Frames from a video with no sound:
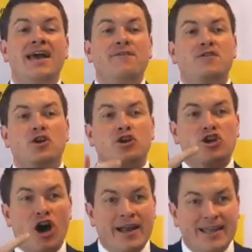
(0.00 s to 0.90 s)
if you could
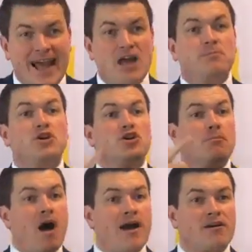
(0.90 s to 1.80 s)
kindly unmute your
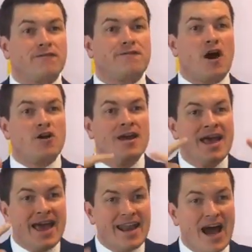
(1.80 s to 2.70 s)
microphone
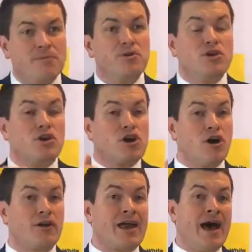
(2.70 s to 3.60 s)
and unmute your
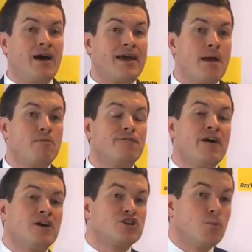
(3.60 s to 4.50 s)
camera
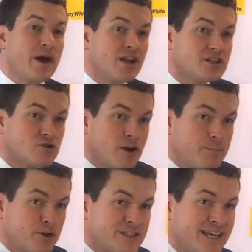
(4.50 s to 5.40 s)
function, we're going to
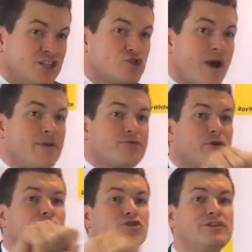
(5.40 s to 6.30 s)
proceed straight
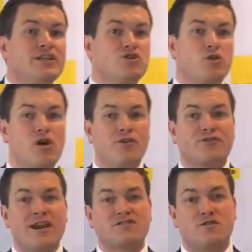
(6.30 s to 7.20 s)
through to digital
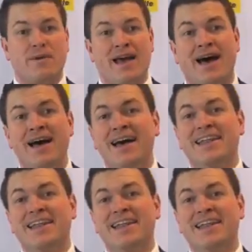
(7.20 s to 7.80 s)
contracts from here.